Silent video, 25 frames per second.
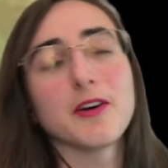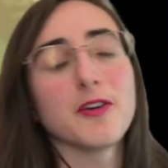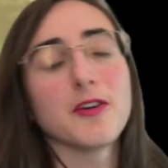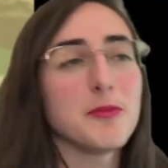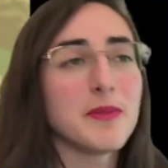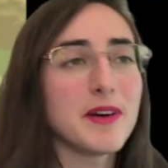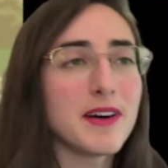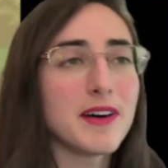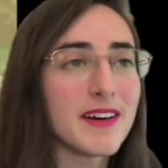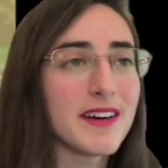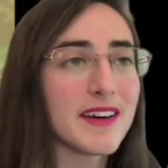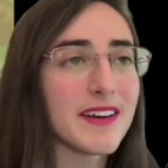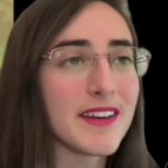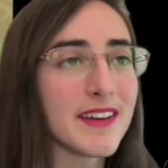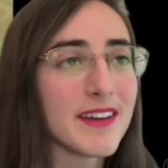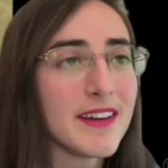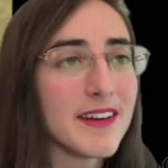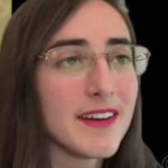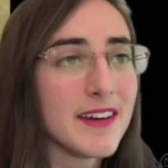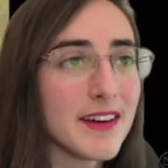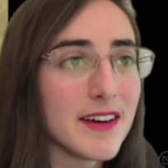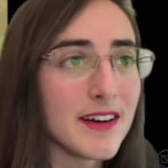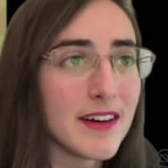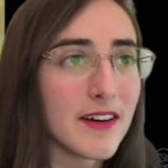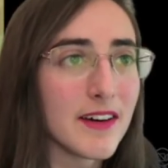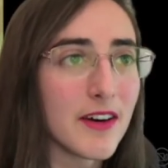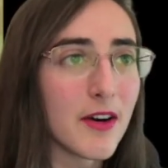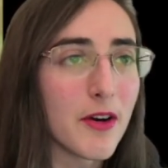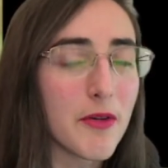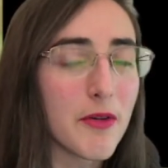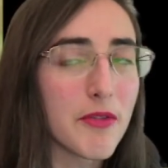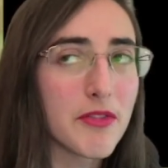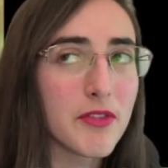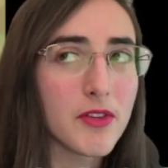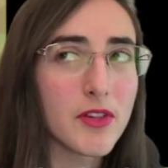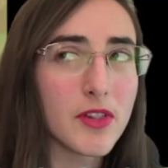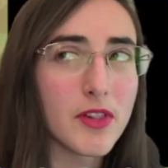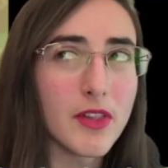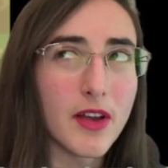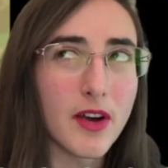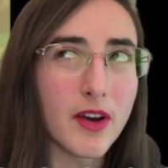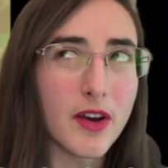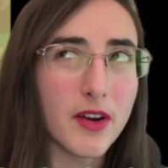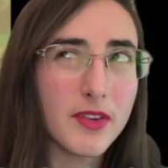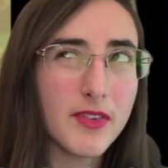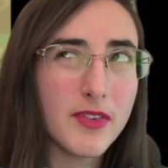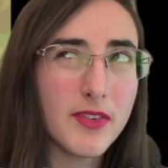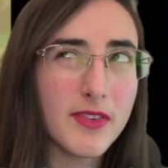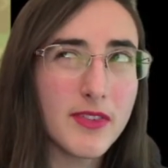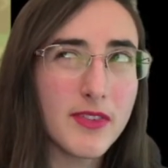oh my, the
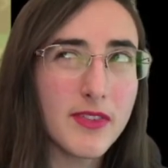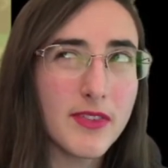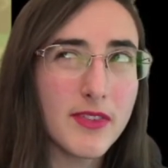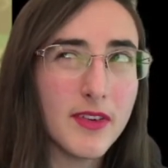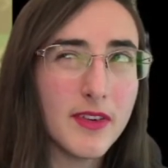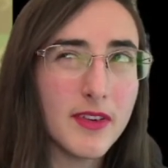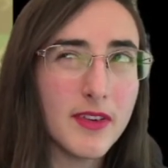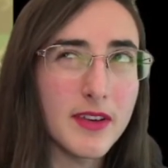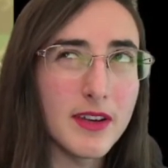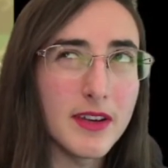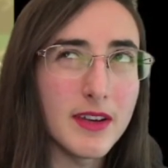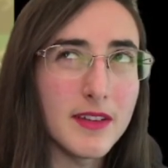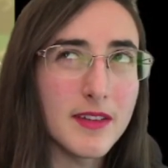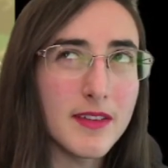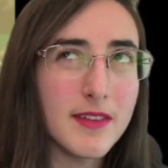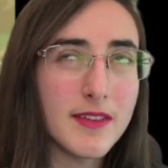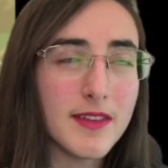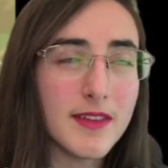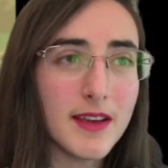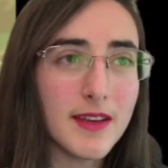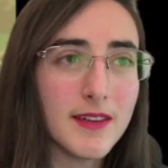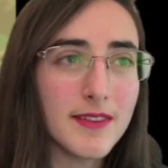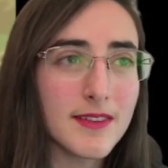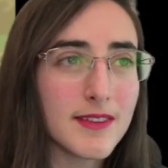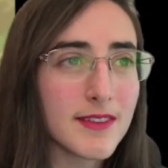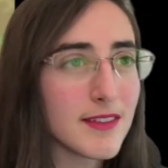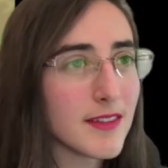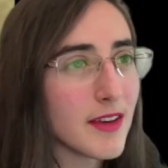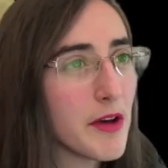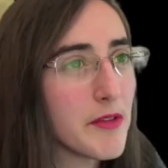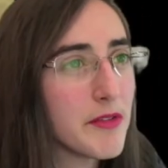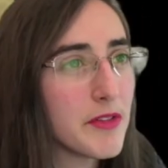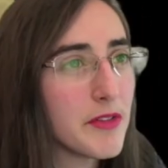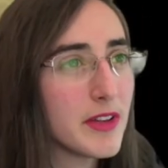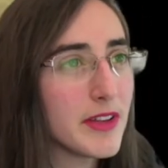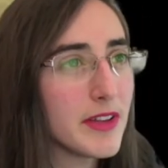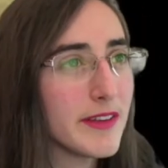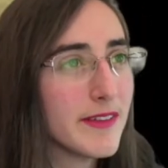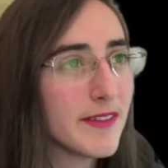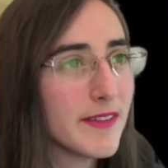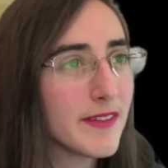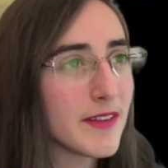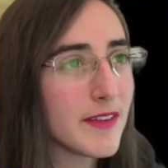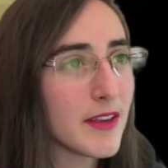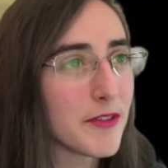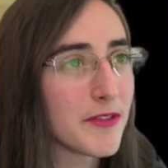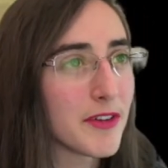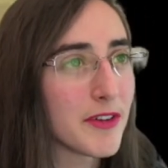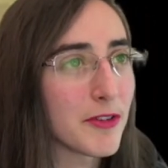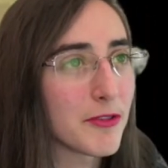last insect on the list,
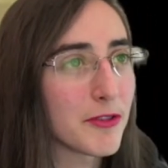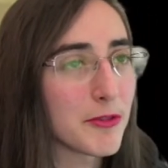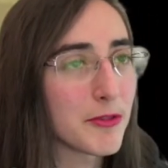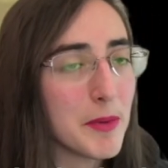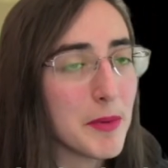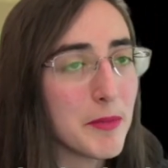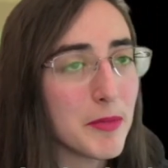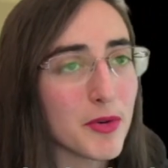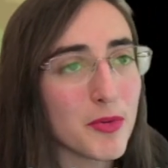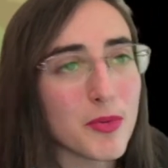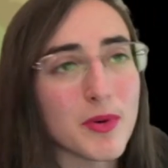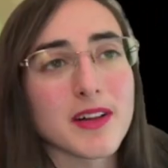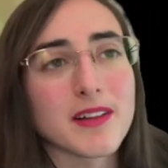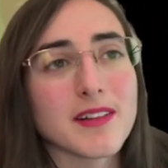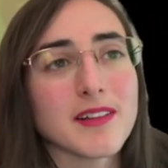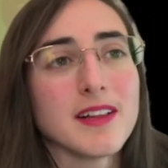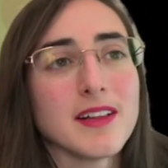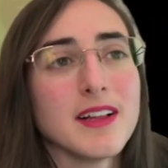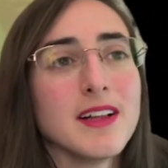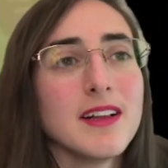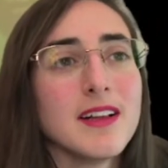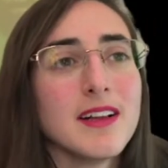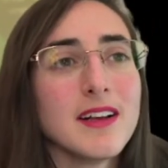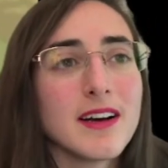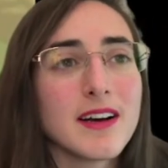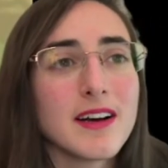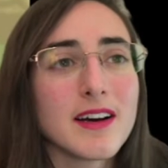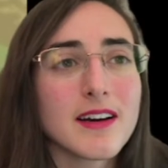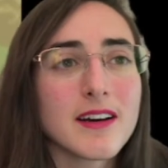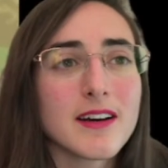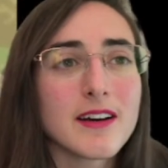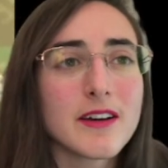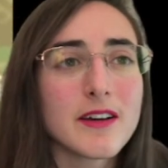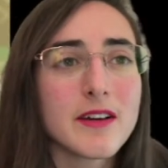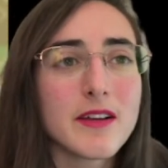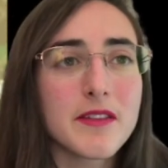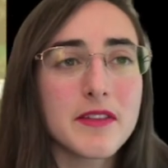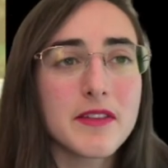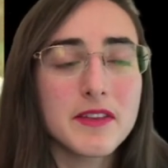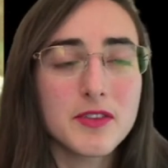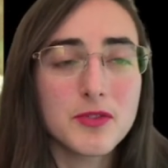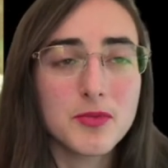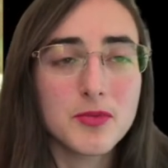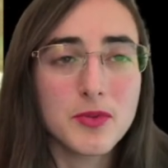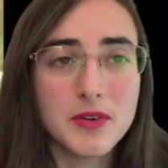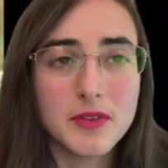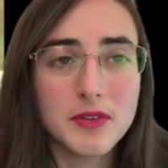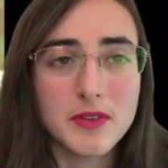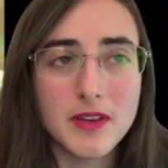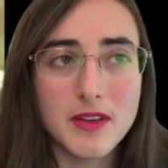if I remember well. This
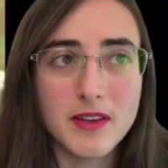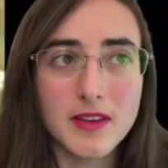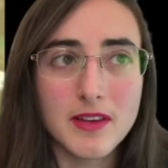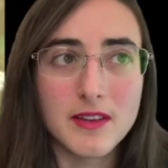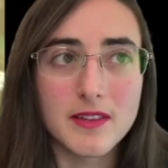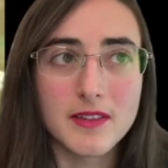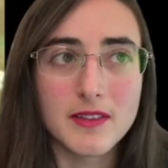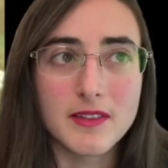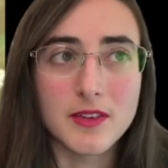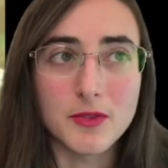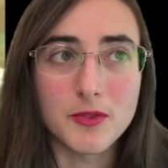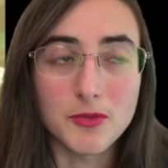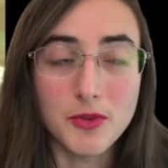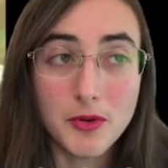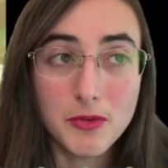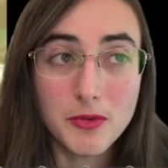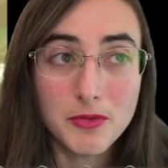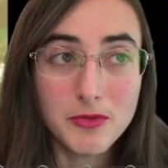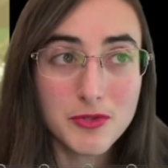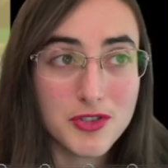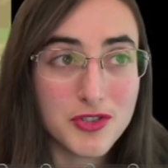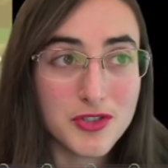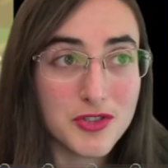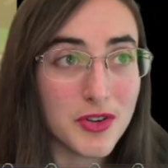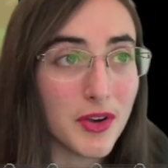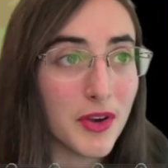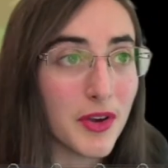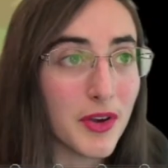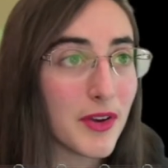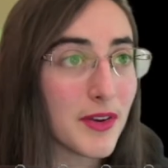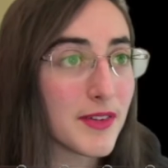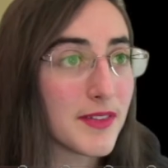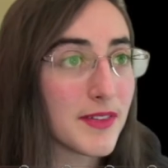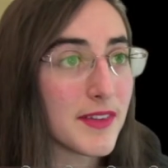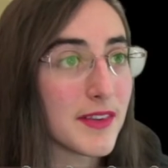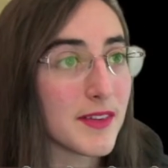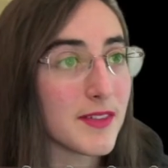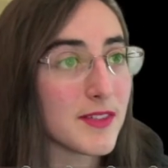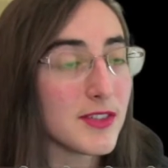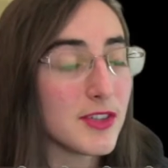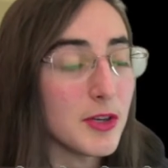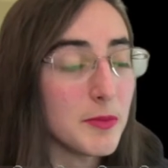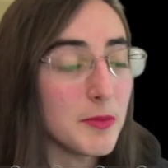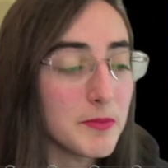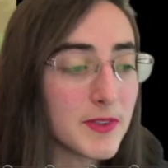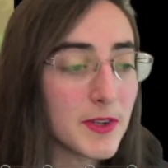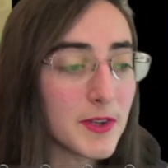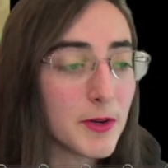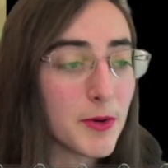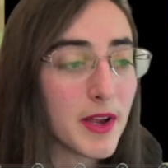one is a roach,
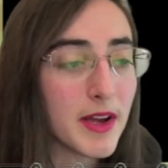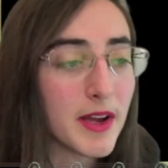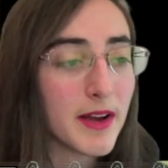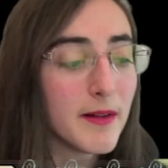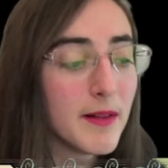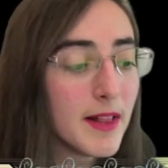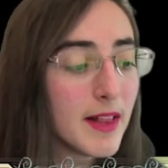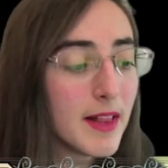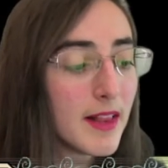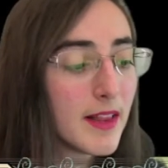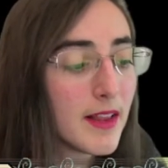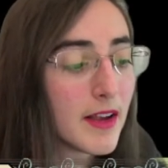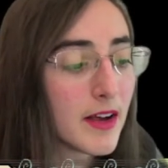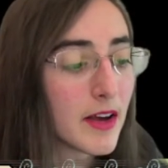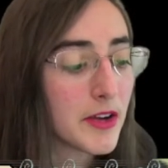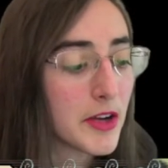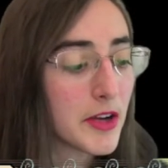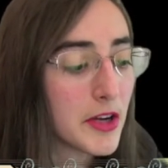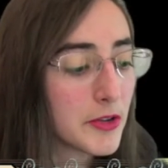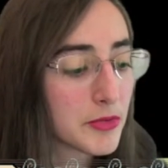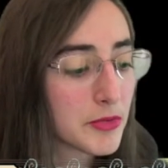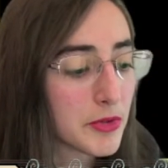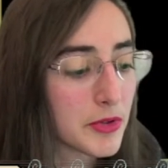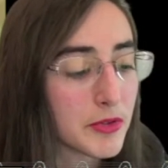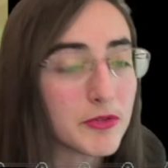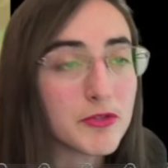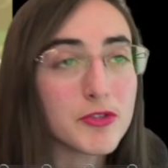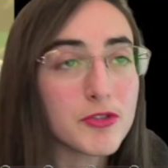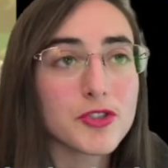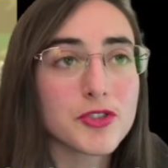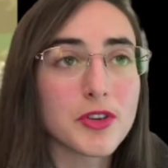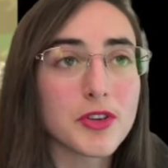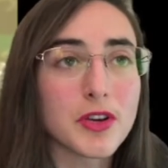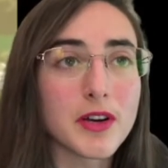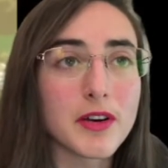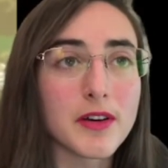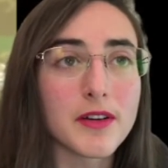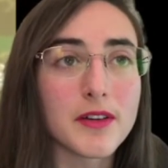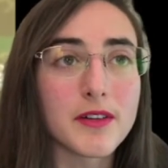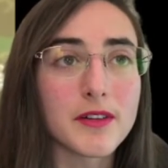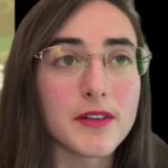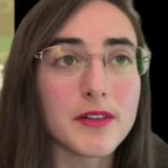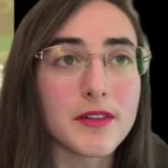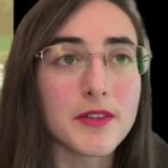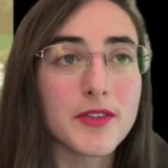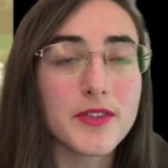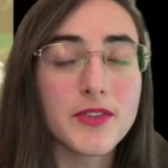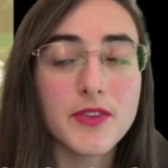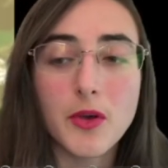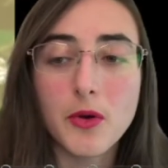Dictyoptera, a cockroach,
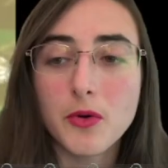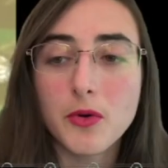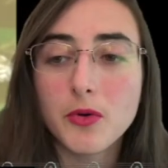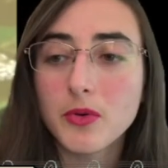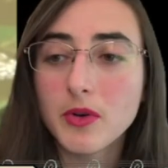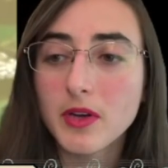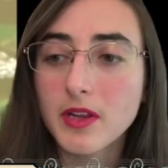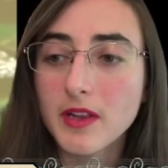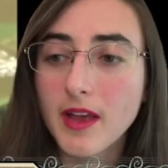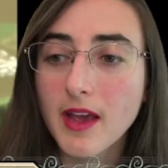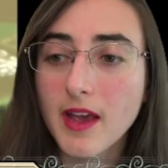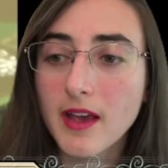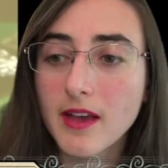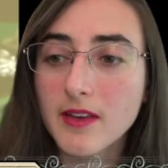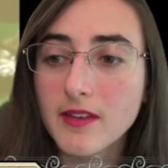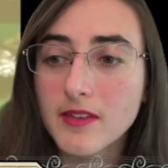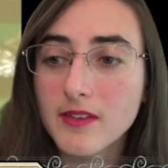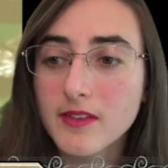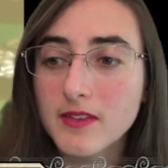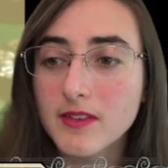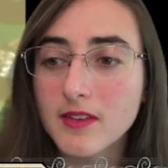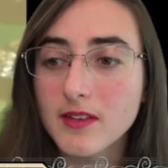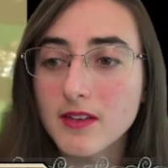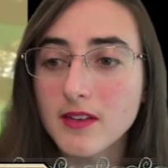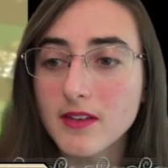so it has,